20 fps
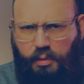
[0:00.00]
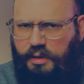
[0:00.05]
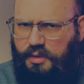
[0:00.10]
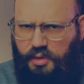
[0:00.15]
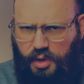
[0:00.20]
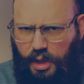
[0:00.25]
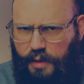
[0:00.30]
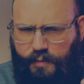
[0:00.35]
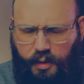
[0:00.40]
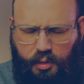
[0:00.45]

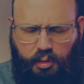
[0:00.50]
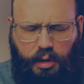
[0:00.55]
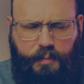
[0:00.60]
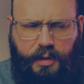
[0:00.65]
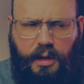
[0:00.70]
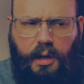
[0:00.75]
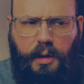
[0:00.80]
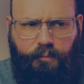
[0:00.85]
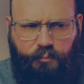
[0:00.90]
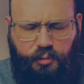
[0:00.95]
wasn't John von
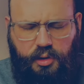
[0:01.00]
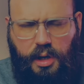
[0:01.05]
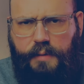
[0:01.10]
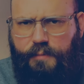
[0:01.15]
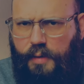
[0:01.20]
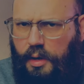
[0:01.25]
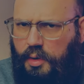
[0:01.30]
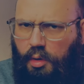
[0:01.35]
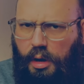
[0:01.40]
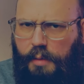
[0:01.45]
Neumann. John
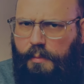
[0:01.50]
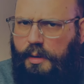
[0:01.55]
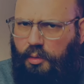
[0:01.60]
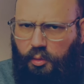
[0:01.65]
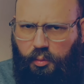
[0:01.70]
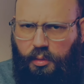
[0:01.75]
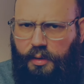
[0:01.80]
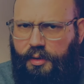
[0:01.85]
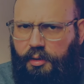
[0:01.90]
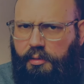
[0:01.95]
von Neumann
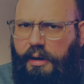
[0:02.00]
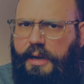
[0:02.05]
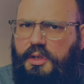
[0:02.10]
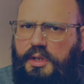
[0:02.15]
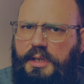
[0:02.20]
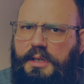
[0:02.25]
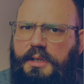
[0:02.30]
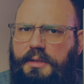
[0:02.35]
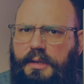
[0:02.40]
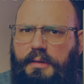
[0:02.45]
was one of the great
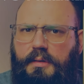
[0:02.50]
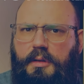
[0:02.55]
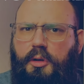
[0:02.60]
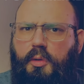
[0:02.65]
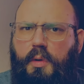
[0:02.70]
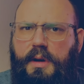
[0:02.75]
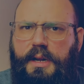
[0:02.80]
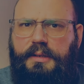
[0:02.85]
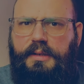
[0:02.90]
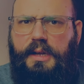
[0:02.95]
geniuses of the
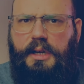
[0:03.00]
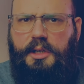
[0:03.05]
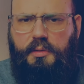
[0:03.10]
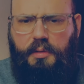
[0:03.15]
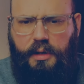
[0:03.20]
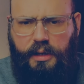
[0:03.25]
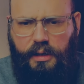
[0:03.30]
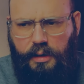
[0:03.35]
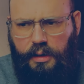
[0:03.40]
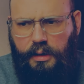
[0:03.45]
twentieth
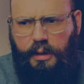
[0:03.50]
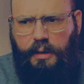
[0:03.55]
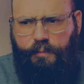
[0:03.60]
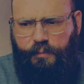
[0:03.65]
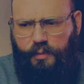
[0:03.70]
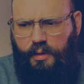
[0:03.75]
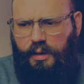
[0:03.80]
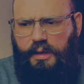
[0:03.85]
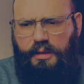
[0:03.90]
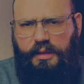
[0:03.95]
century.
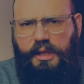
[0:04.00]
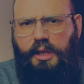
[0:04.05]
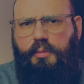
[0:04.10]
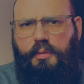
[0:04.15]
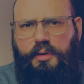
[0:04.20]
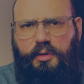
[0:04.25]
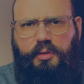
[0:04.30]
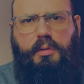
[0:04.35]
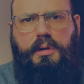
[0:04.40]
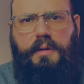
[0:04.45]
This
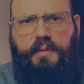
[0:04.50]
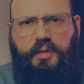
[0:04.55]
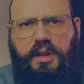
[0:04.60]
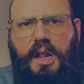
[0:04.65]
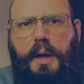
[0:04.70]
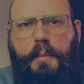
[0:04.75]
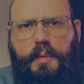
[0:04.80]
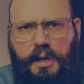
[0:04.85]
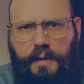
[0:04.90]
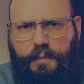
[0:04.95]
was sort of
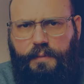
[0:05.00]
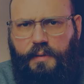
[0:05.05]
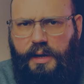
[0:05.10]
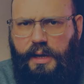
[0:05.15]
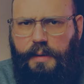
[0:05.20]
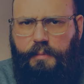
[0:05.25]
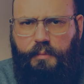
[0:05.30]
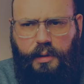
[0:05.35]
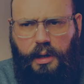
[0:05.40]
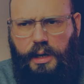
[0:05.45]
slumming it for
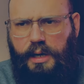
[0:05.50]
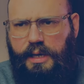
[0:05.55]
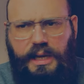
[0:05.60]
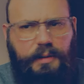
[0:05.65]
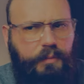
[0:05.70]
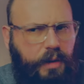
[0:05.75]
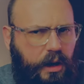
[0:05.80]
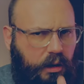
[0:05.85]
him. Uh, he